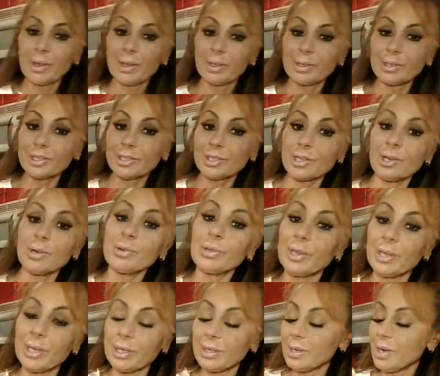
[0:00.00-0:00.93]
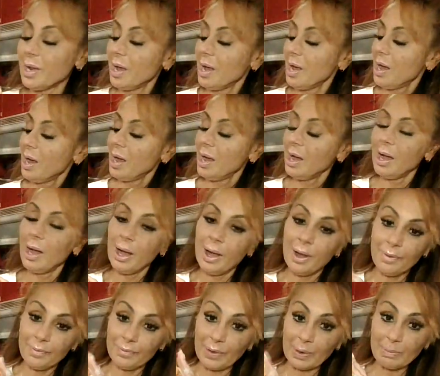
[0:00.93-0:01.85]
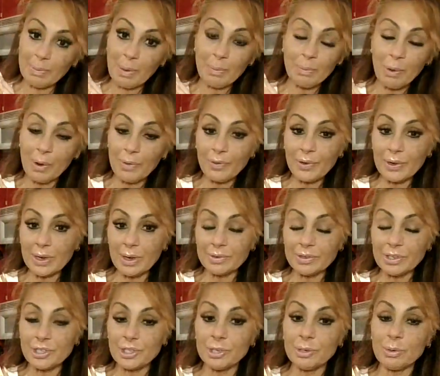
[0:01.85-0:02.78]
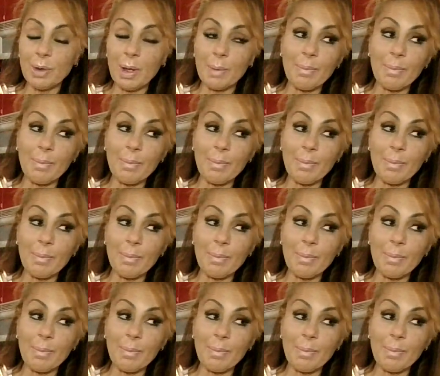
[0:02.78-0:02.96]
It's so good. Uh, in fact, my boyfriend loves it too.